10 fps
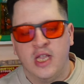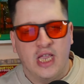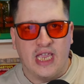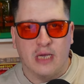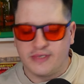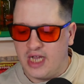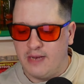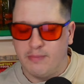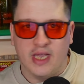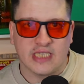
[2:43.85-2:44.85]
He helped
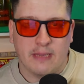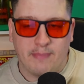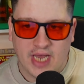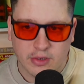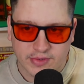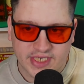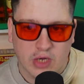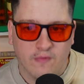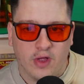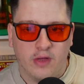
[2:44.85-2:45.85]
sign players like Bernardo
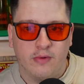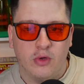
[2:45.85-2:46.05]
Silva,